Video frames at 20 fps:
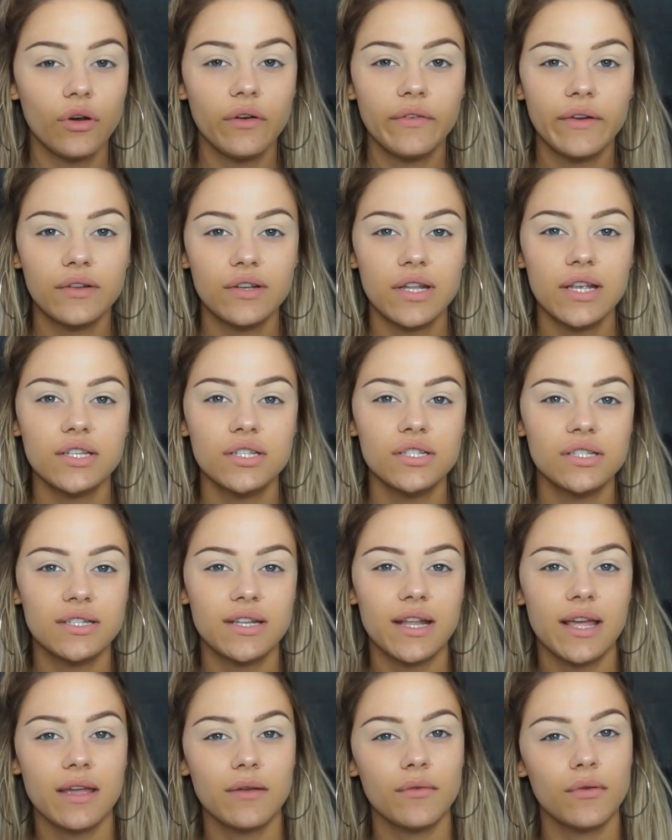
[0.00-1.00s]
Foundation
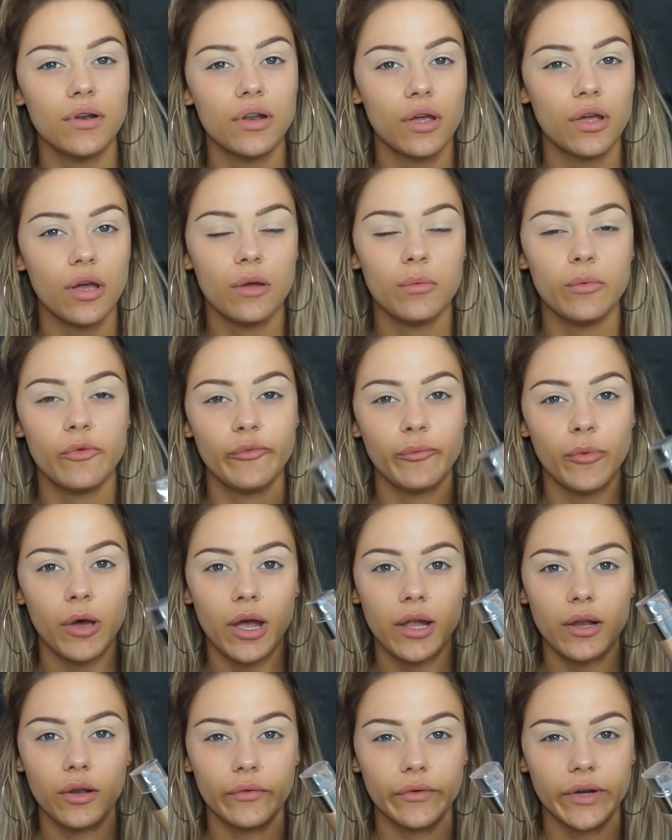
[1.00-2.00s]
today, I'm going to go with
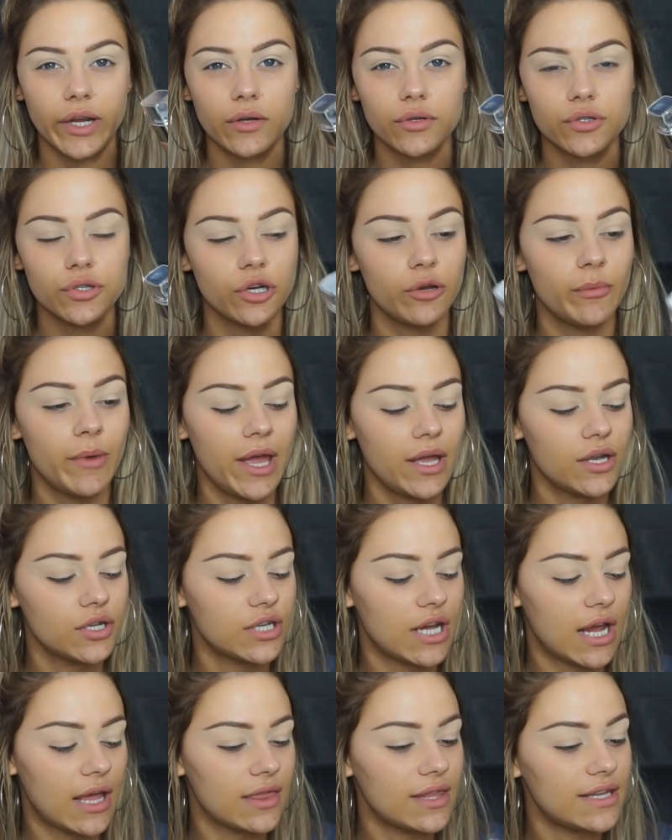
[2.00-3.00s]
my L'Oreal True
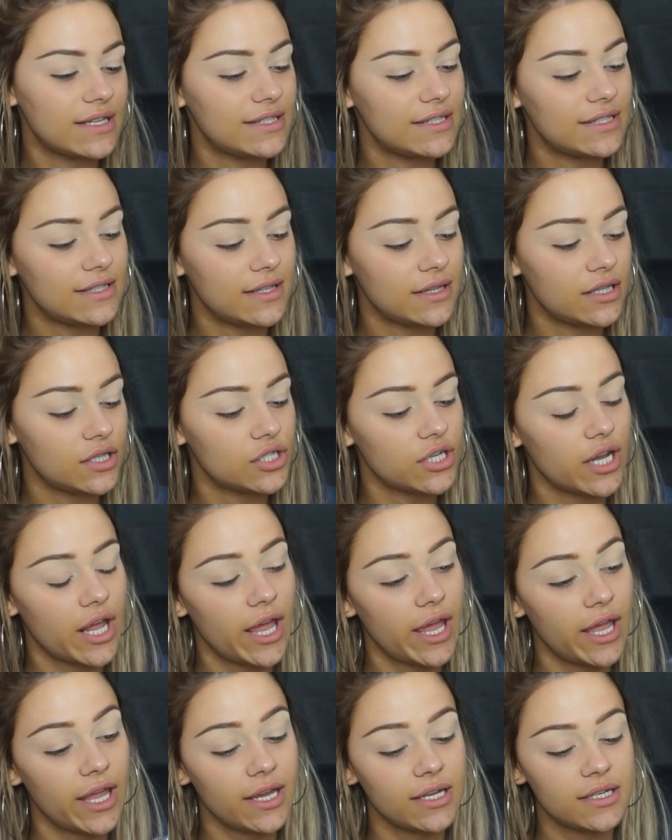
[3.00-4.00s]
Match, and this is in the
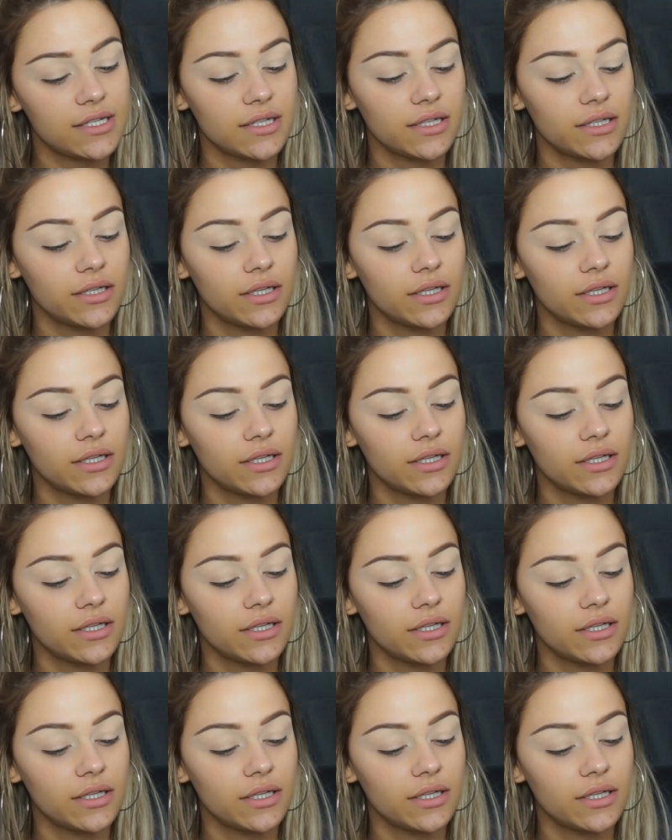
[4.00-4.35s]
shade